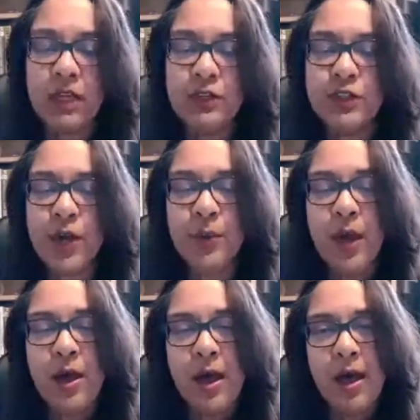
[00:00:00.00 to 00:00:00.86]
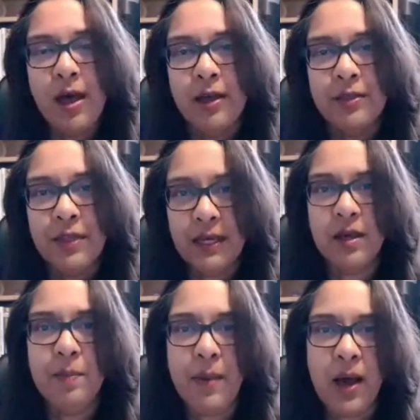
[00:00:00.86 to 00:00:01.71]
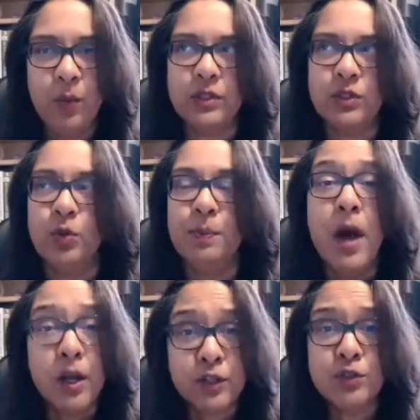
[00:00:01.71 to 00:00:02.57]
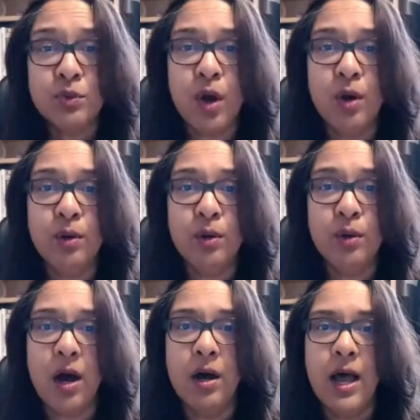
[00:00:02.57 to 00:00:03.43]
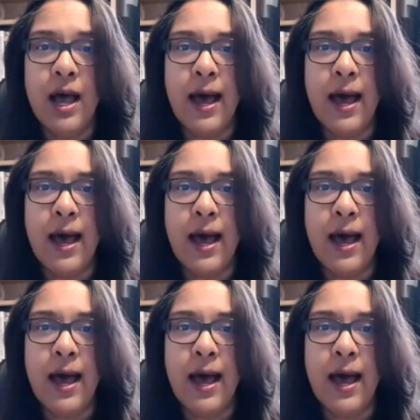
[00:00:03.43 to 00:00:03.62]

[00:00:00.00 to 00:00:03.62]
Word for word: So think about what your personal goals are